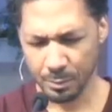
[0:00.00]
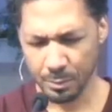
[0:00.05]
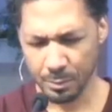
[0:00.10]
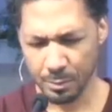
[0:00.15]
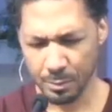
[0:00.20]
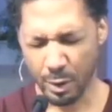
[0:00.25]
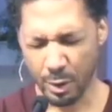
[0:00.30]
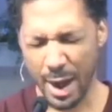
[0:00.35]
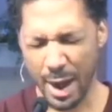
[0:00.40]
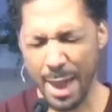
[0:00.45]

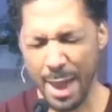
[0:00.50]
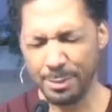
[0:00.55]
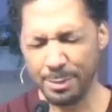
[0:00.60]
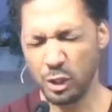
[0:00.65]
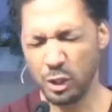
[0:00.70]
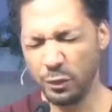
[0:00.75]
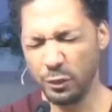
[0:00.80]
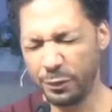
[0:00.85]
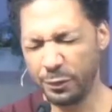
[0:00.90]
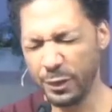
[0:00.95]

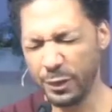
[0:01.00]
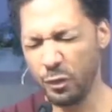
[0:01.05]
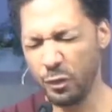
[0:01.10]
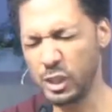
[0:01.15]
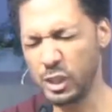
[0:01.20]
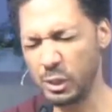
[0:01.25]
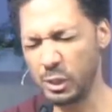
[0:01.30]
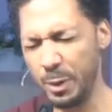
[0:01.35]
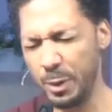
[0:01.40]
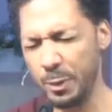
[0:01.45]
Perhaps you feel the
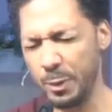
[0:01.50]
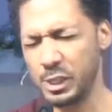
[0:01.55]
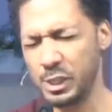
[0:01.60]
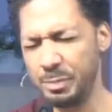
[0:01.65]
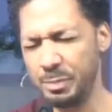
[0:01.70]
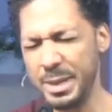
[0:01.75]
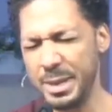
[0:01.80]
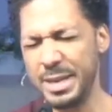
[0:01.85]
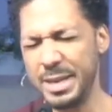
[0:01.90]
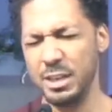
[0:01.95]
Spirit
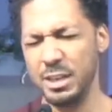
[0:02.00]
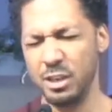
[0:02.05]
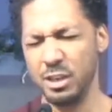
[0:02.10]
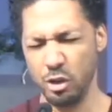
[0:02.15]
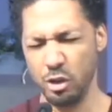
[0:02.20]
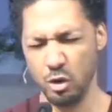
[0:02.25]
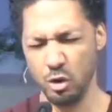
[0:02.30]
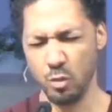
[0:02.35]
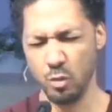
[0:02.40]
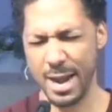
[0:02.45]
speaking to
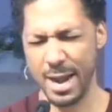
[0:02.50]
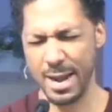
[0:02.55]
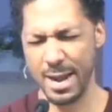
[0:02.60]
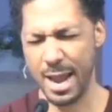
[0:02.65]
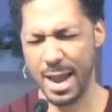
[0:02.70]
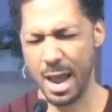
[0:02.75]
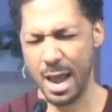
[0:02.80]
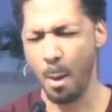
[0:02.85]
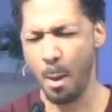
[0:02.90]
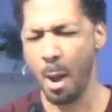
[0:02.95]
you right
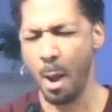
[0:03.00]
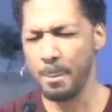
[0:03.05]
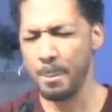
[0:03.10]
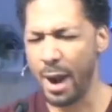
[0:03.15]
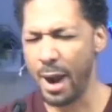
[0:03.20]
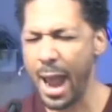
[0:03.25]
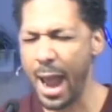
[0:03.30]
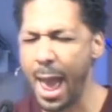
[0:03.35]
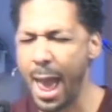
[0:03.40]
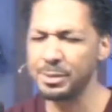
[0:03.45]
now.
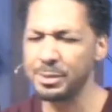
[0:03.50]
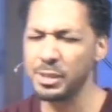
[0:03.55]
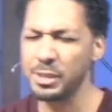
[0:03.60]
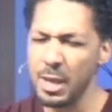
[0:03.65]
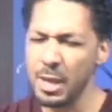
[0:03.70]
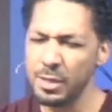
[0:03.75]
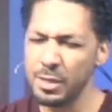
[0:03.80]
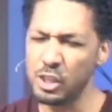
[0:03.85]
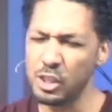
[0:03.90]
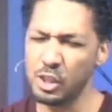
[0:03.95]
Perhaps
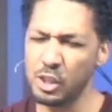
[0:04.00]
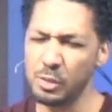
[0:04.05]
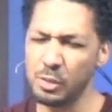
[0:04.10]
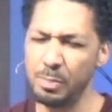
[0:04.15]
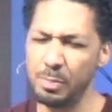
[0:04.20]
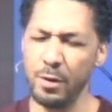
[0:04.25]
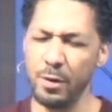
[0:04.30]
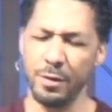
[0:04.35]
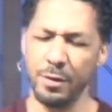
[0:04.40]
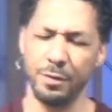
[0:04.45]
the
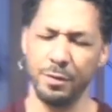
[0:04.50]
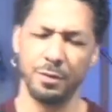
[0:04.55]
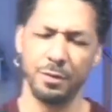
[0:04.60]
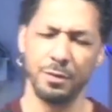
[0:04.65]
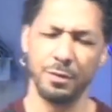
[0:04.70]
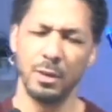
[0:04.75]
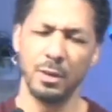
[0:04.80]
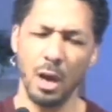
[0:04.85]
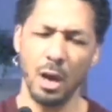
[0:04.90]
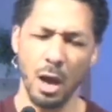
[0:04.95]
Spirit of
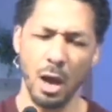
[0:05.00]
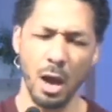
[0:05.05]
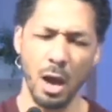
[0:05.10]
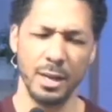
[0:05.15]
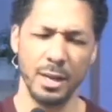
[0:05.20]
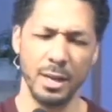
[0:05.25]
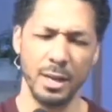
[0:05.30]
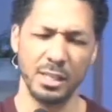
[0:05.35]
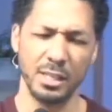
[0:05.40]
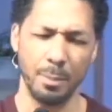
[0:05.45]

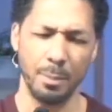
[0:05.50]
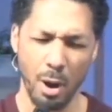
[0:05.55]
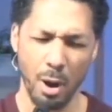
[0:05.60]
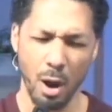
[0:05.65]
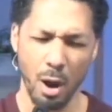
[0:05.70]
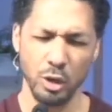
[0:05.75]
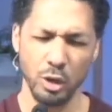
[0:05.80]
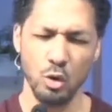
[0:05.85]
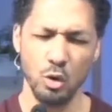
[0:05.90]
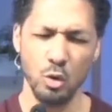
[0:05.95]
God is
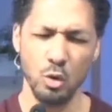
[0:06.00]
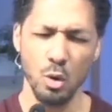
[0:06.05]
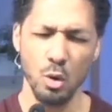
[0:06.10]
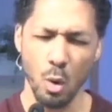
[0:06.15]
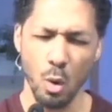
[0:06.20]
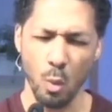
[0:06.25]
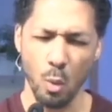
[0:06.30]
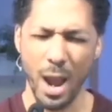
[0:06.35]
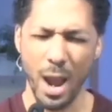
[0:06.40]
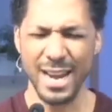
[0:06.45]
upon you
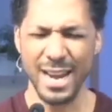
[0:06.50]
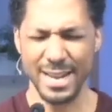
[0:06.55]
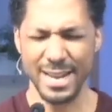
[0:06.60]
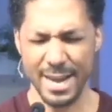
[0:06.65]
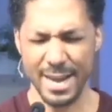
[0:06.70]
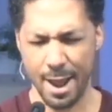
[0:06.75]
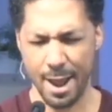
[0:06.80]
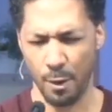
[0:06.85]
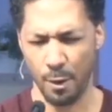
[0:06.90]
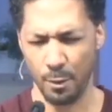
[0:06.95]
right
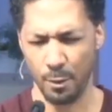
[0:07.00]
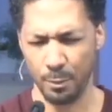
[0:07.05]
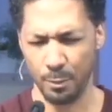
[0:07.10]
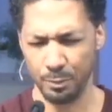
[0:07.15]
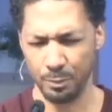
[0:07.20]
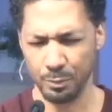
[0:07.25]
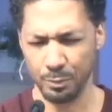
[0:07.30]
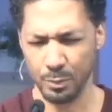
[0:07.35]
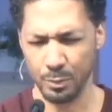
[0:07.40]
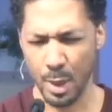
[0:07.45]
now,
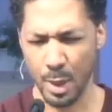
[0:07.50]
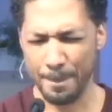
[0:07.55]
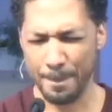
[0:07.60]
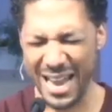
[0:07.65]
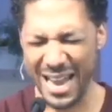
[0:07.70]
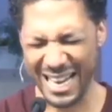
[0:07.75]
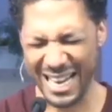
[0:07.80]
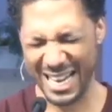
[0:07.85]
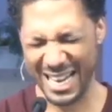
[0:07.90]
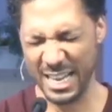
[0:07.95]

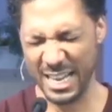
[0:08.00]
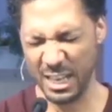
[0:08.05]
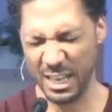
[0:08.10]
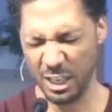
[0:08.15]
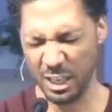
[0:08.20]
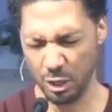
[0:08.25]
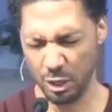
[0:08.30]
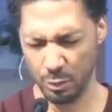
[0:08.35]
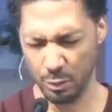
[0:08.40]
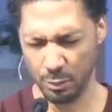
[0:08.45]
beckoning
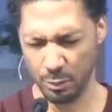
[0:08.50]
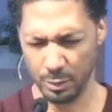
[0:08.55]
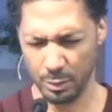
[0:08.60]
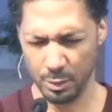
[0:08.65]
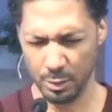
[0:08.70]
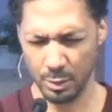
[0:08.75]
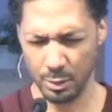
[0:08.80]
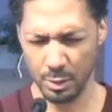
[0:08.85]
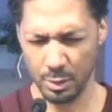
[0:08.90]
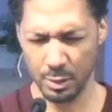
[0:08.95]
you
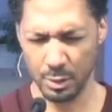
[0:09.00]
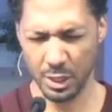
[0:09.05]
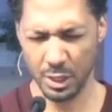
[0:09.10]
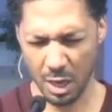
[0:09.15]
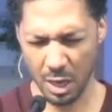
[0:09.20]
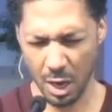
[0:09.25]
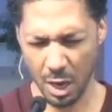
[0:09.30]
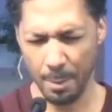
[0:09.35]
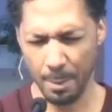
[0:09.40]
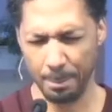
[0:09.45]
to
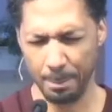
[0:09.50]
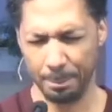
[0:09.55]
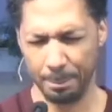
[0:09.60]
come,